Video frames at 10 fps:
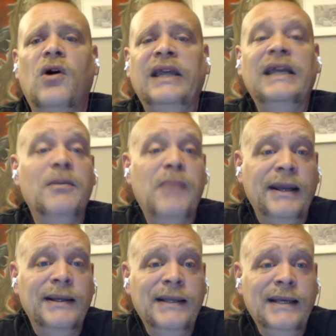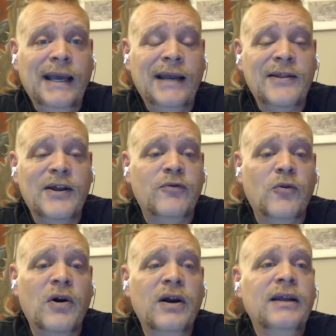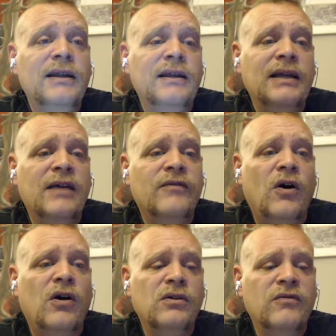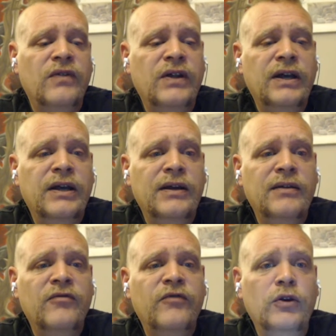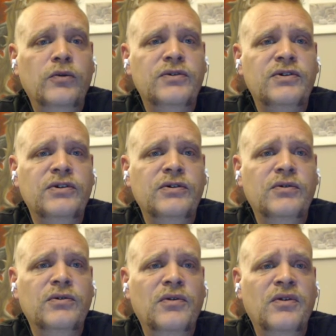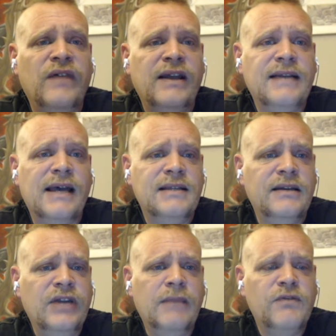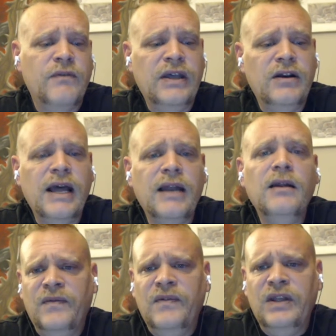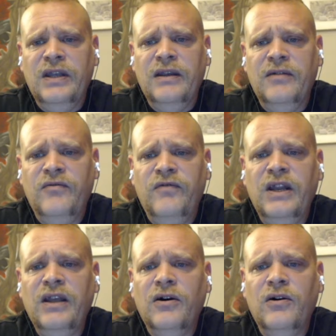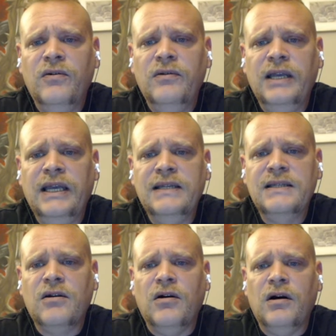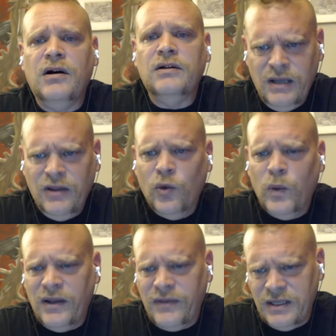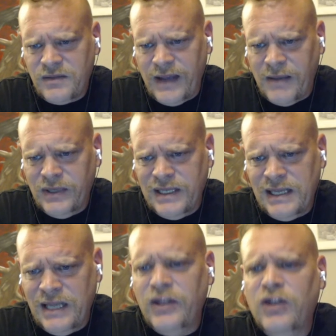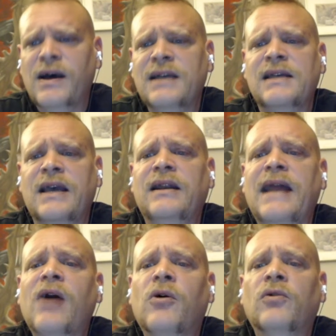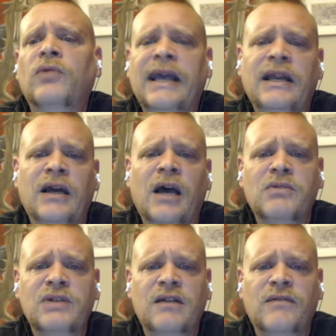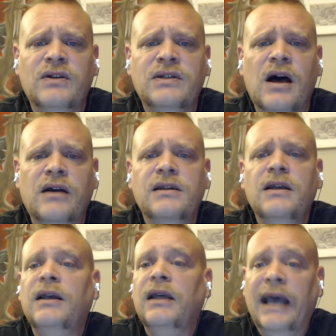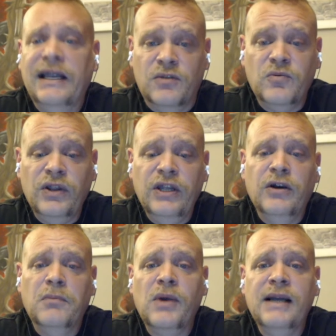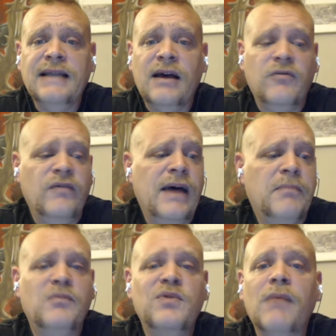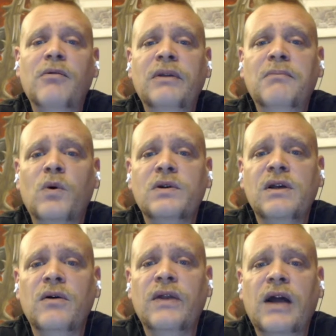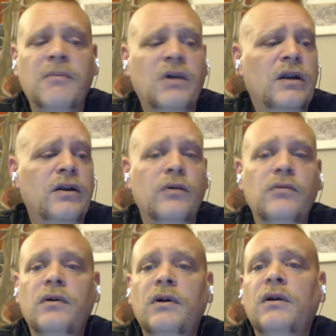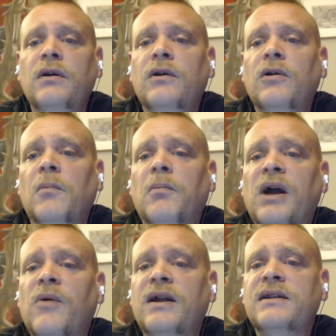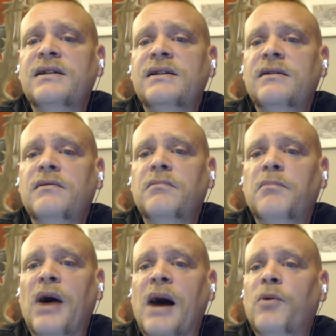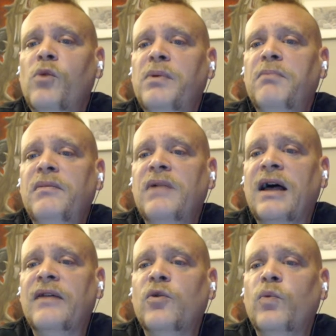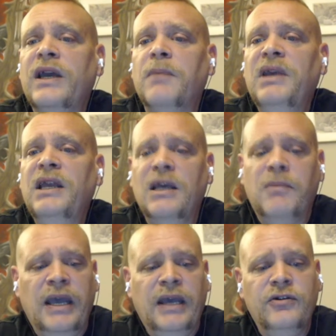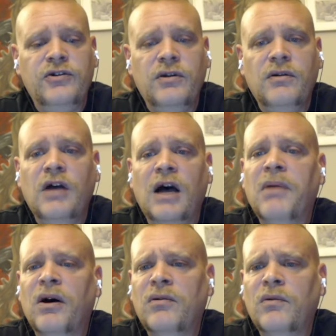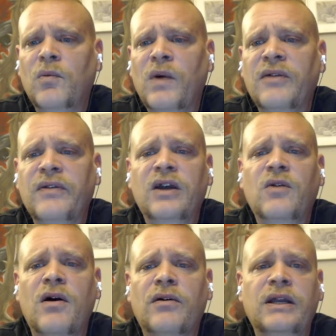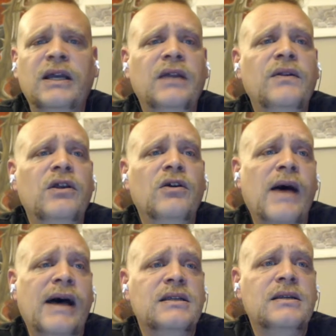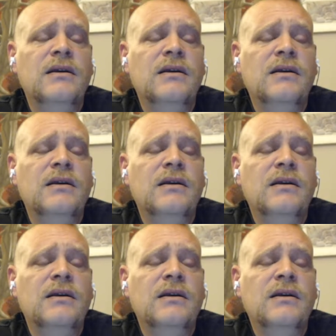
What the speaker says: independently and therefore give all of the views to the fantastic James from the internet. The video is called "The Wealthiest Families in the USA Now Own 89% of All Stocks." It's a really good breakdown of that, probably more so than I'm going to do. But I want to just pop open the Wikipedia page about wealth inequality in the US.